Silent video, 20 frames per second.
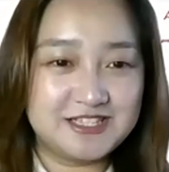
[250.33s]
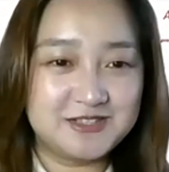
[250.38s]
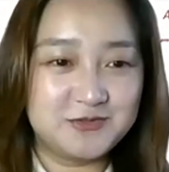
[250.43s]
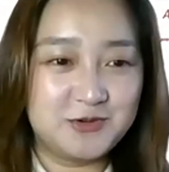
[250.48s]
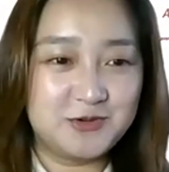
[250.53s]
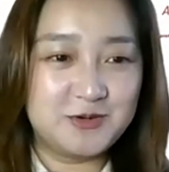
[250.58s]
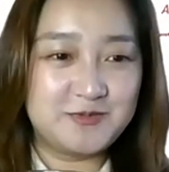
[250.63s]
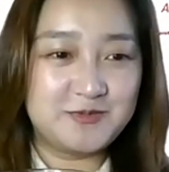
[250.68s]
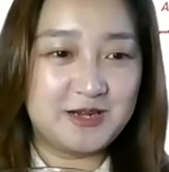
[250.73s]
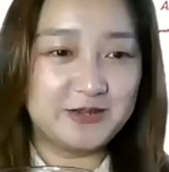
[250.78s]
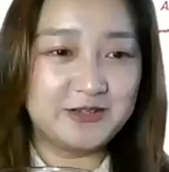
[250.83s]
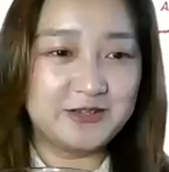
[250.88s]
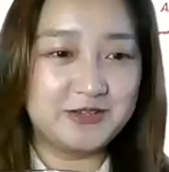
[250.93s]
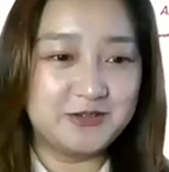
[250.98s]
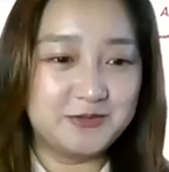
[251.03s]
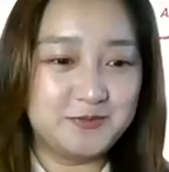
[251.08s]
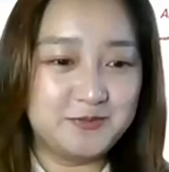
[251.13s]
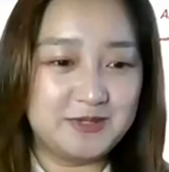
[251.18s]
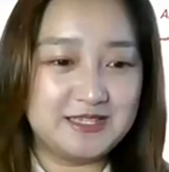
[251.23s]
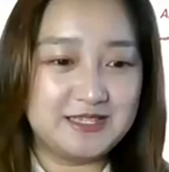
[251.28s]
What about
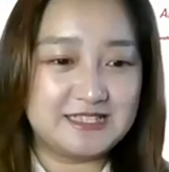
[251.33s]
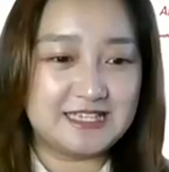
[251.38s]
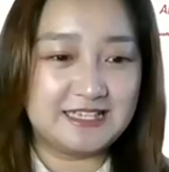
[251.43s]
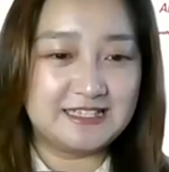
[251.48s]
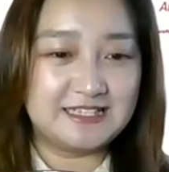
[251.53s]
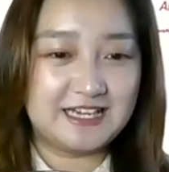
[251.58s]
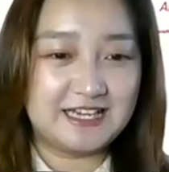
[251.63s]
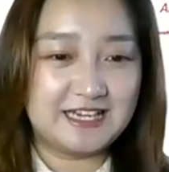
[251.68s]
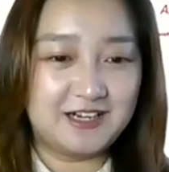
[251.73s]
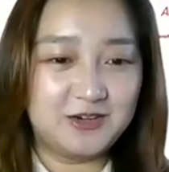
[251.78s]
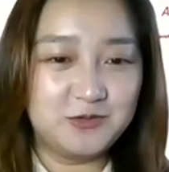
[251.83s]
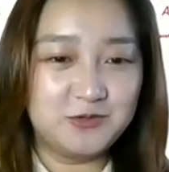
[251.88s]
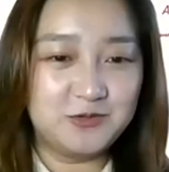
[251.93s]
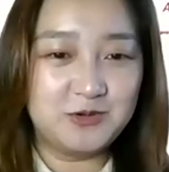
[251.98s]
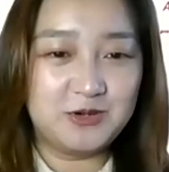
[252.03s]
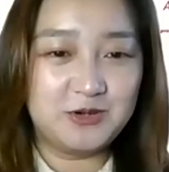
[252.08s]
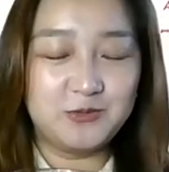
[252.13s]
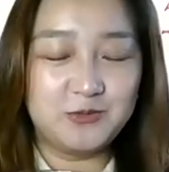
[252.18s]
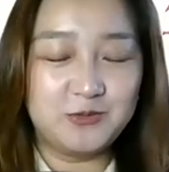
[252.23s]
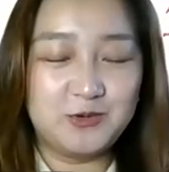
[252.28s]
you, Pete and Dale?
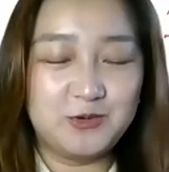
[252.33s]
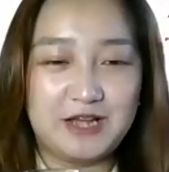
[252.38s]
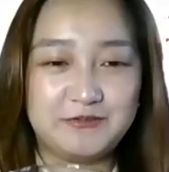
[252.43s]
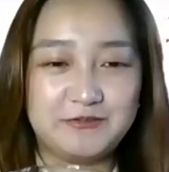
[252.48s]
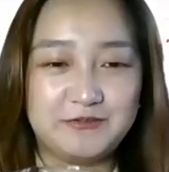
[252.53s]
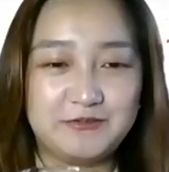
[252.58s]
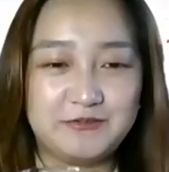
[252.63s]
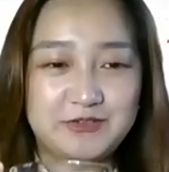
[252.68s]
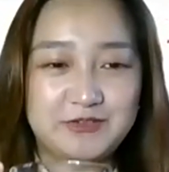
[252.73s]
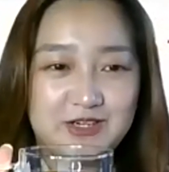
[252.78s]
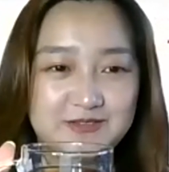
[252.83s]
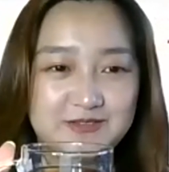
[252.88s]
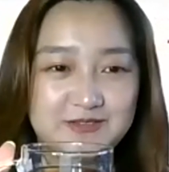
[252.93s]
What have you got?